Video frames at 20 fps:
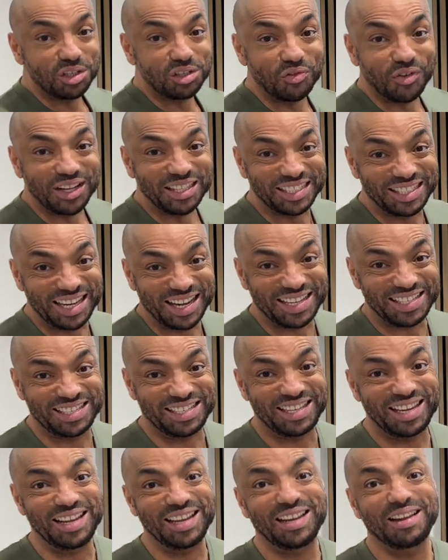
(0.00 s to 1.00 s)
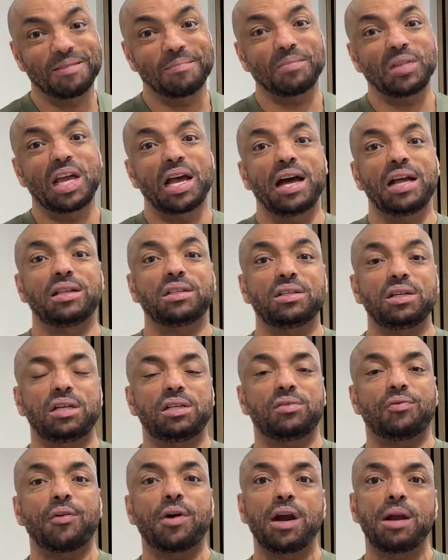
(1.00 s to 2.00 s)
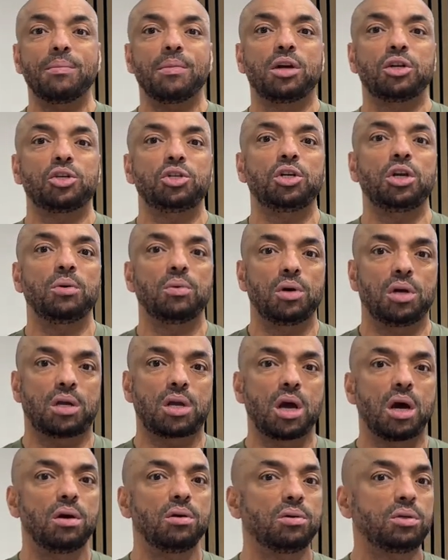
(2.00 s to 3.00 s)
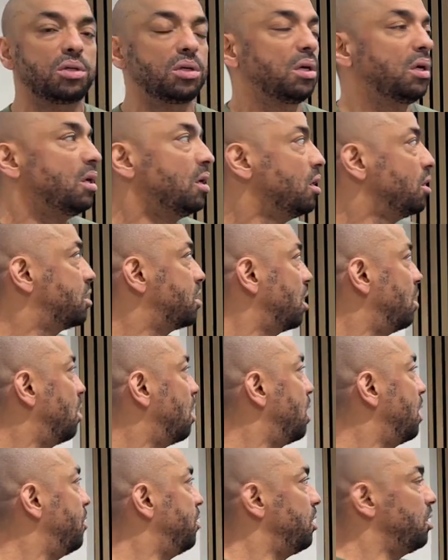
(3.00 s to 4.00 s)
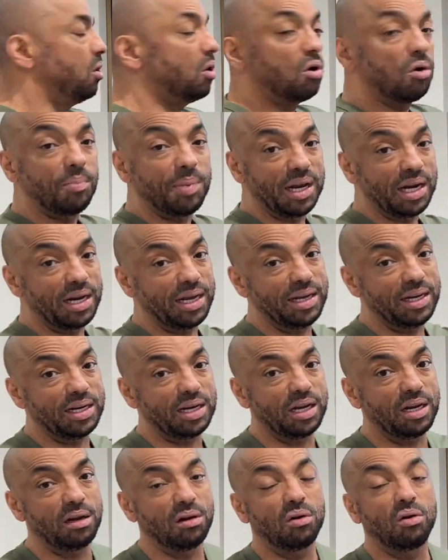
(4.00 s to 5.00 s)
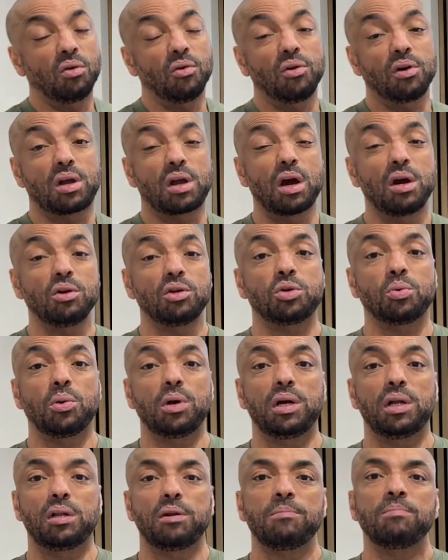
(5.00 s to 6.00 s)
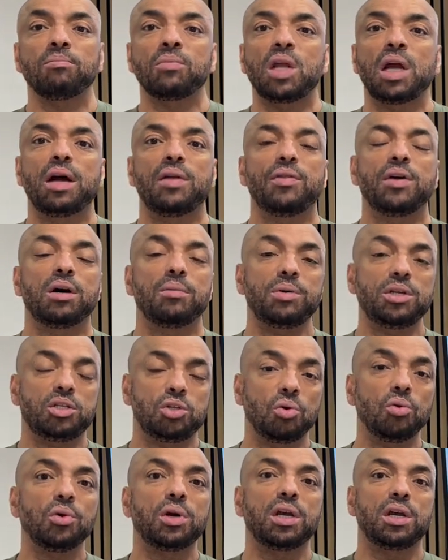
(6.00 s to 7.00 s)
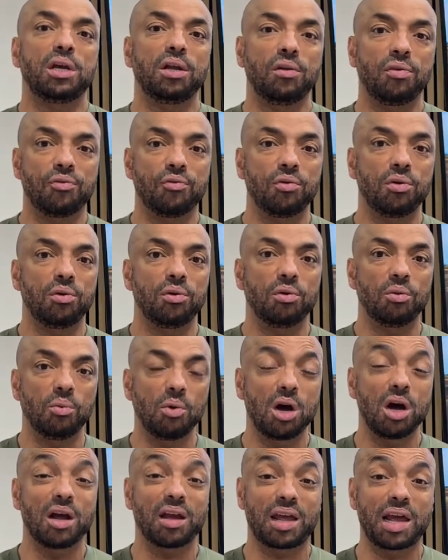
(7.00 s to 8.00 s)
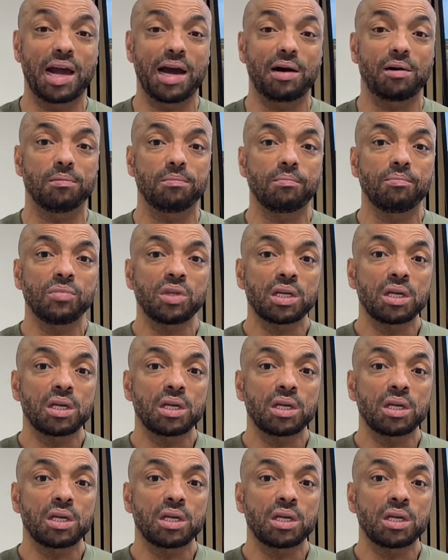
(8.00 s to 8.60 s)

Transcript: is fantastic, and it's very much you and a coach. So either you'll be leading or the coach will, and they'll be talking you through the workout.